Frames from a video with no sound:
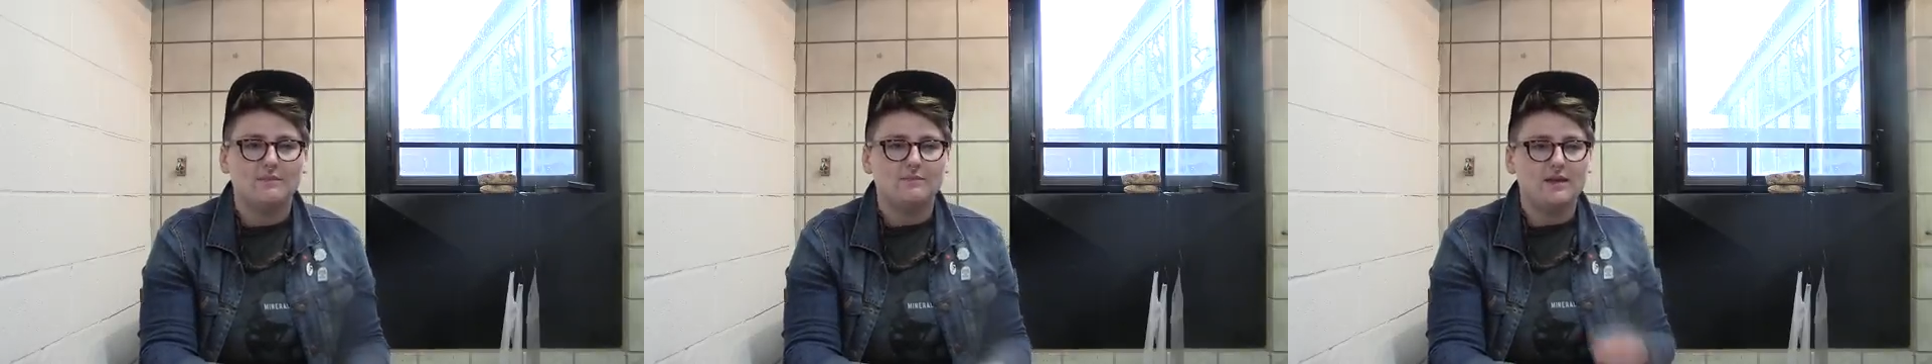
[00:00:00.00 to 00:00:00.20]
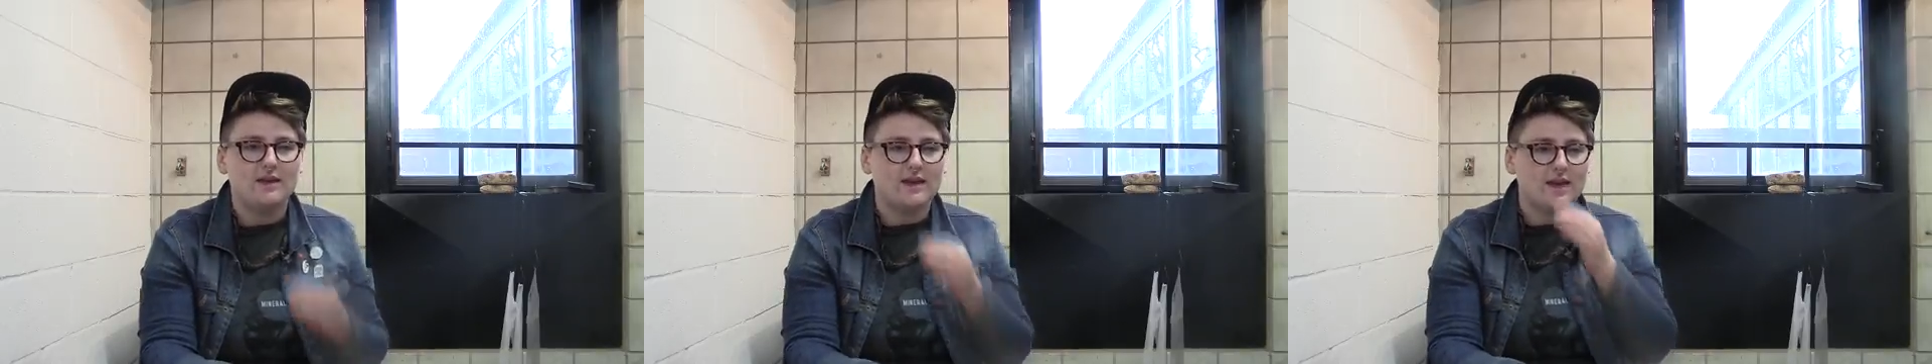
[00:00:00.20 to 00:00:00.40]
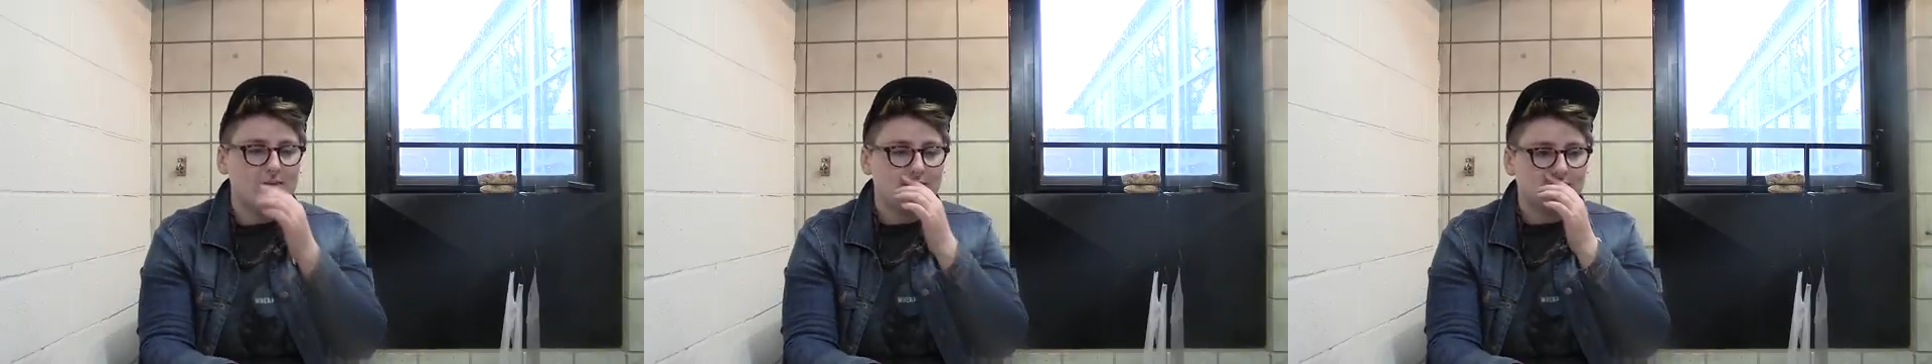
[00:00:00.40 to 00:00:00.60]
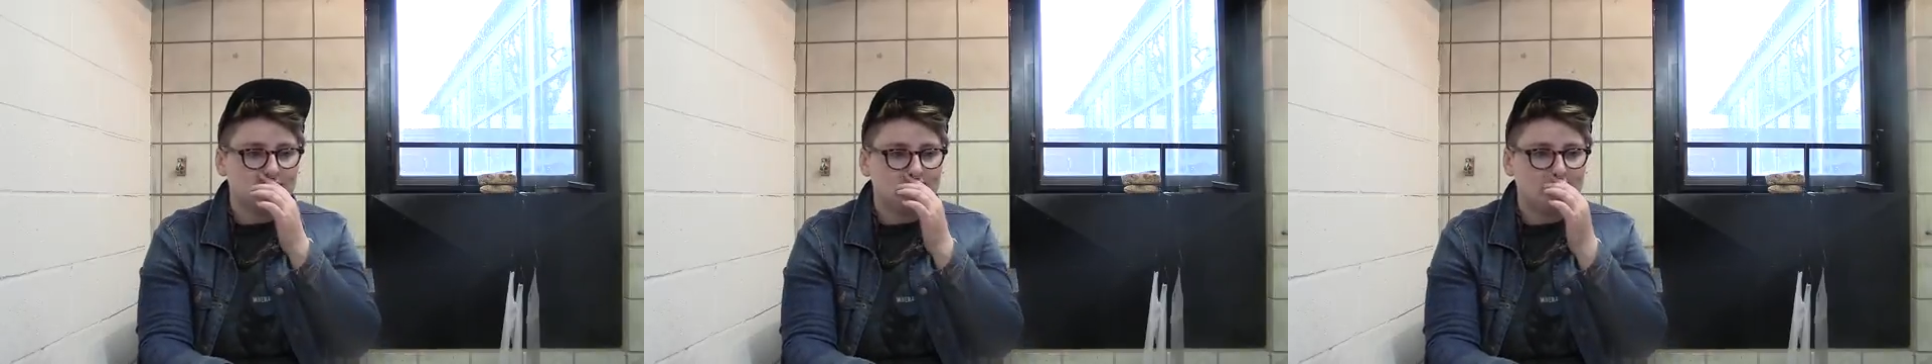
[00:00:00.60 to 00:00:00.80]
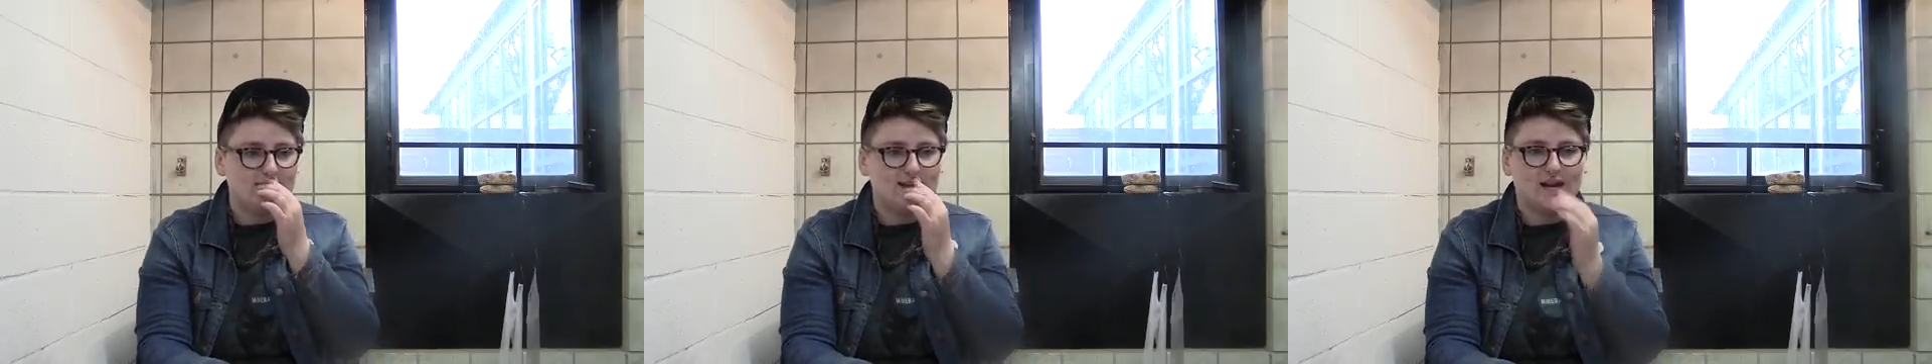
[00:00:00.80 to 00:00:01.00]
being able
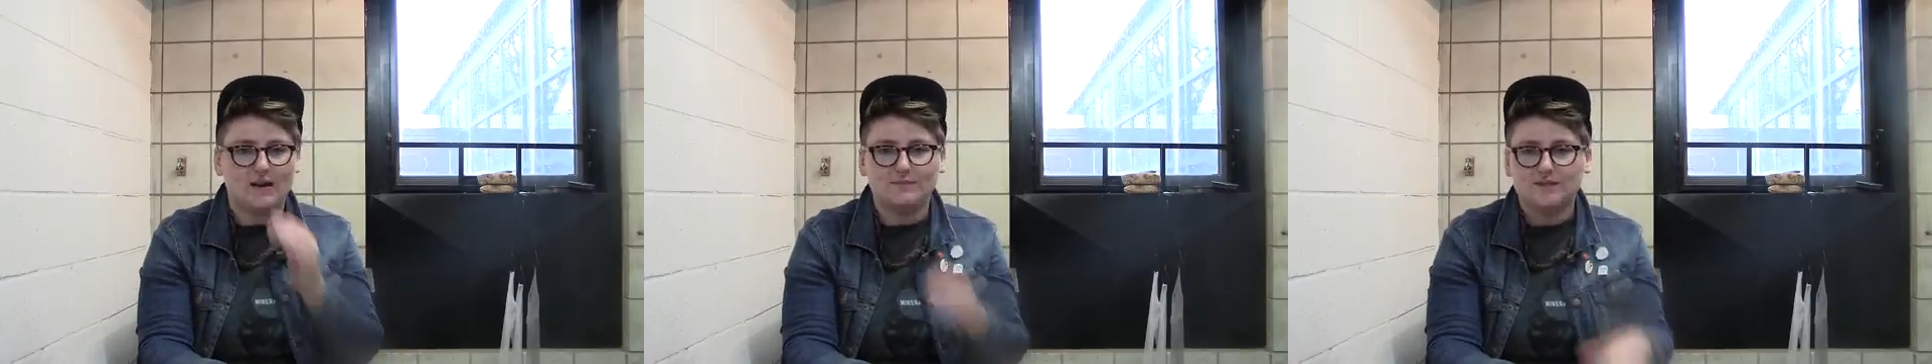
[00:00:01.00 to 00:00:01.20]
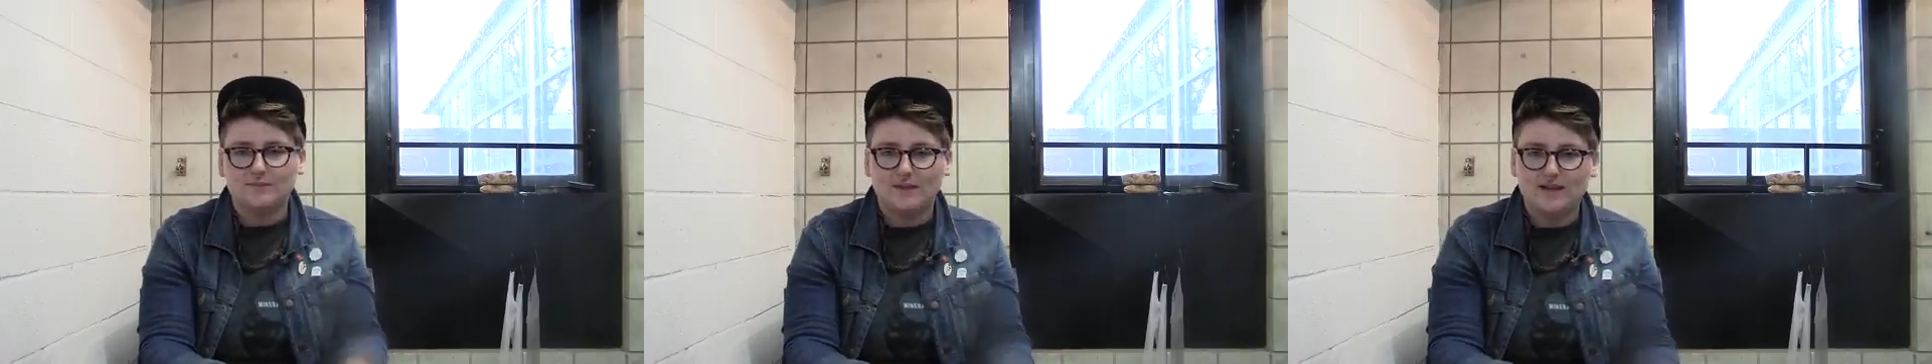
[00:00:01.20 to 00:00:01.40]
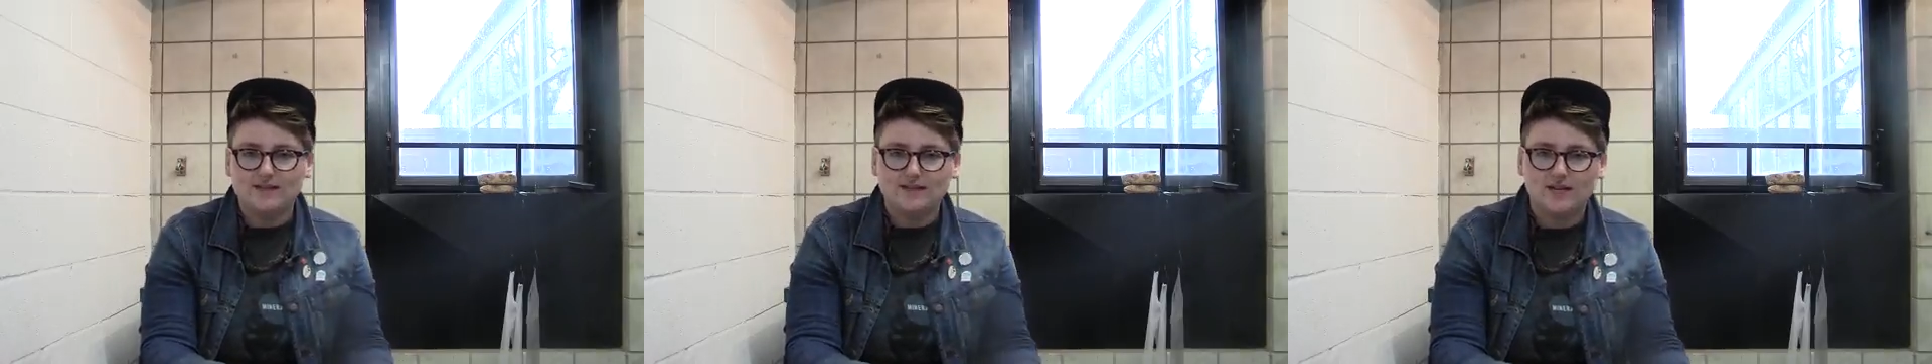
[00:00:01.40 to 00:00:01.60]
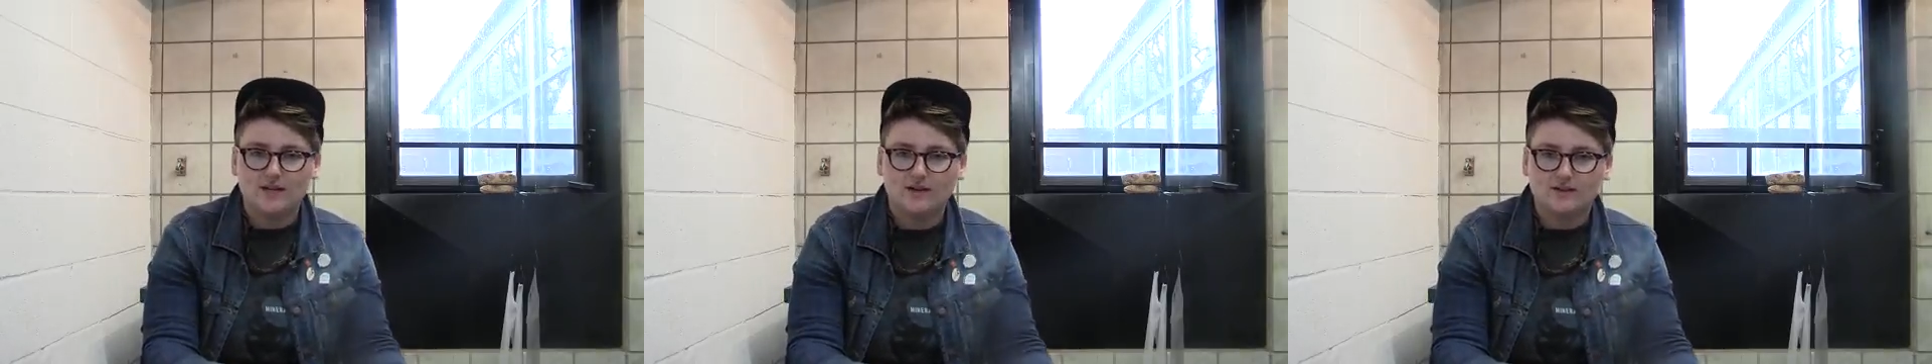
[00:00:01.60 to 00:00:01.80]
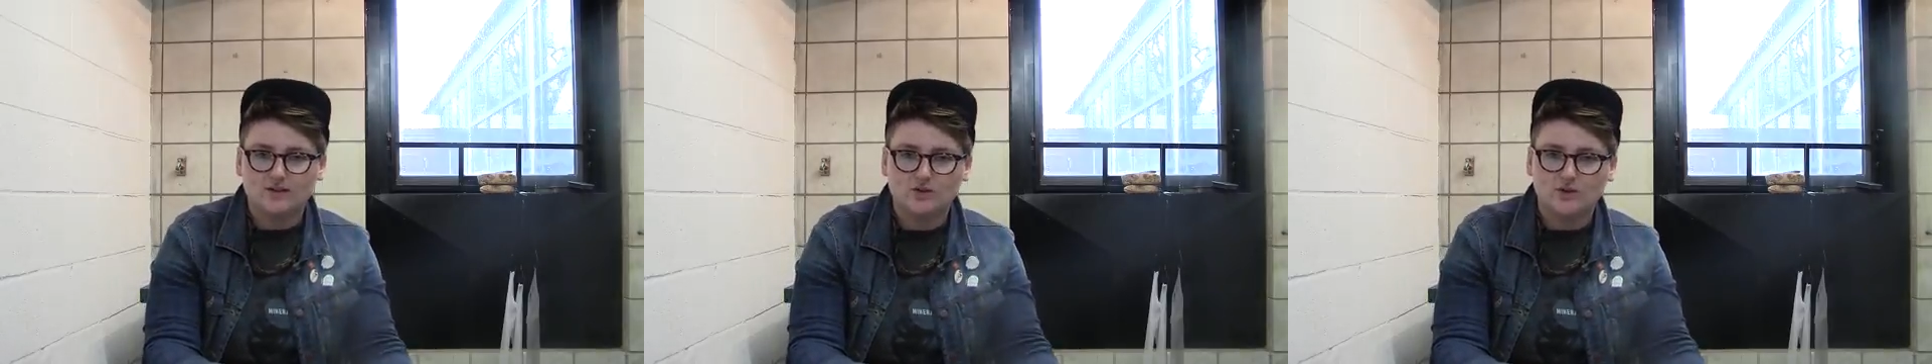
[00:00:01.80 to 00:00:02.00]
to take up space
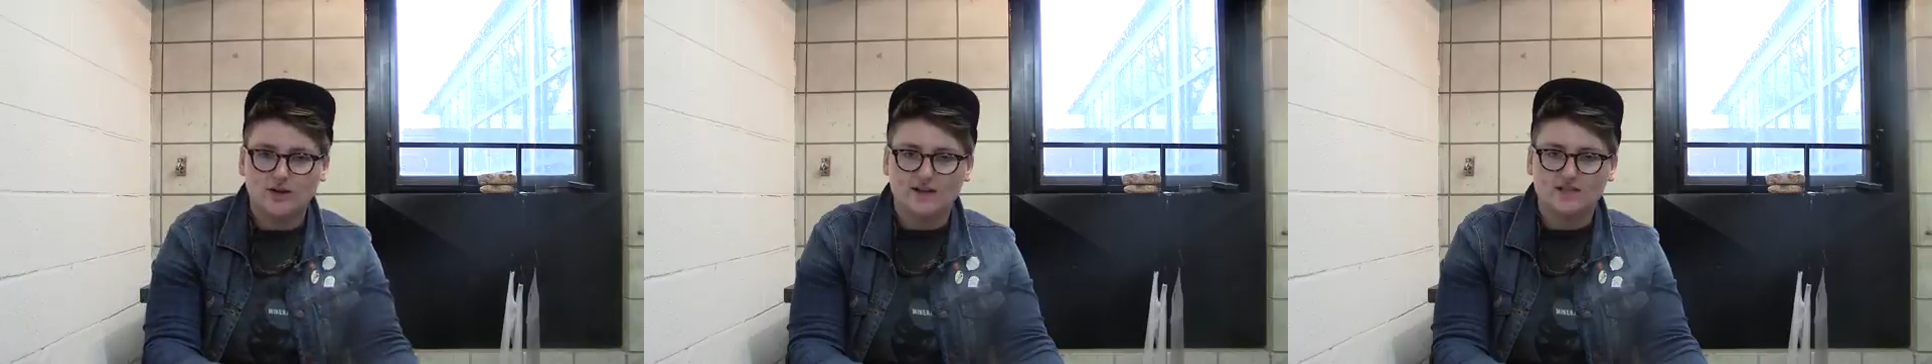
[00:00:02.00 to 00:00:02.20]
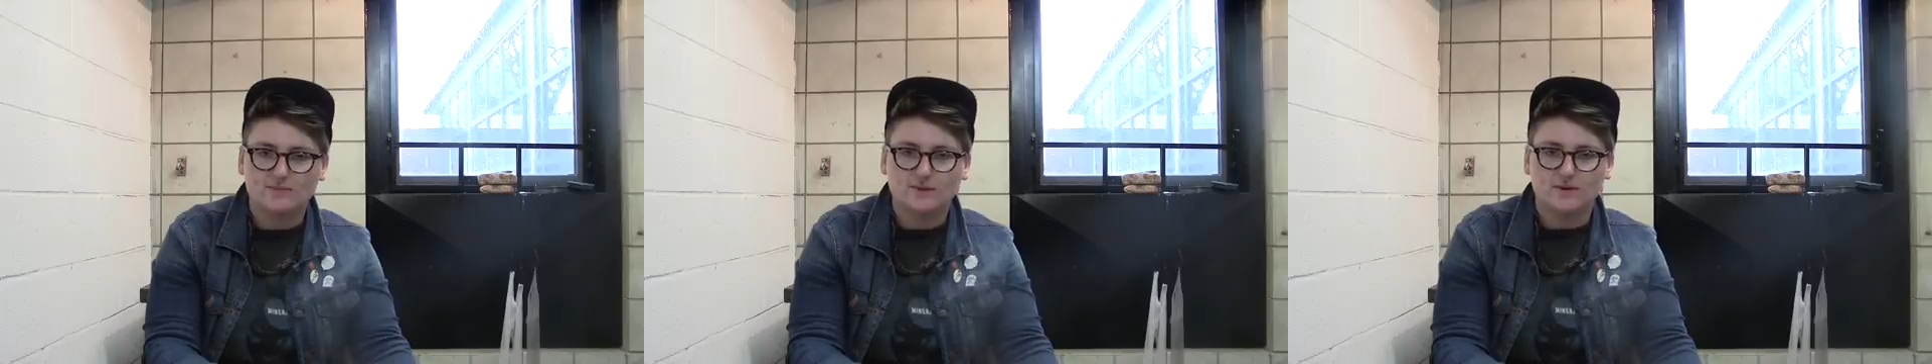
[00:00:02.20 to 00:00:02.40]
here as a trans